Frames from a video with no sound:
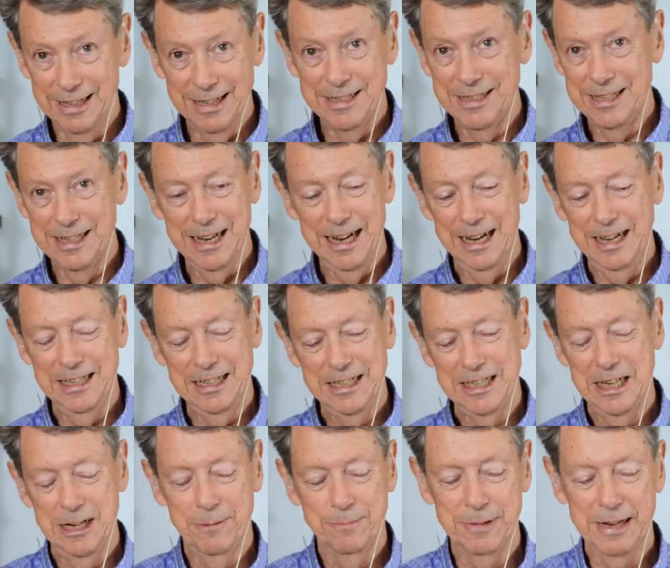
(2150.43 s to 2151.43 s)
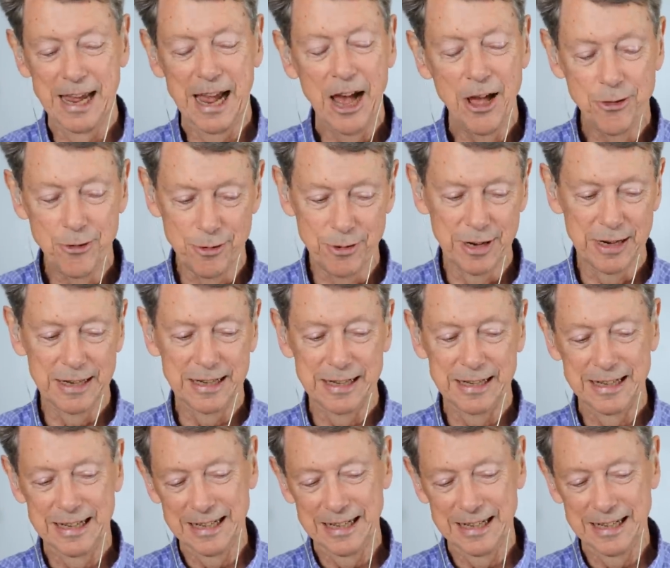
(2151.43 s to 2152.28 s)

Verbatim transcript: let's say in some gathering,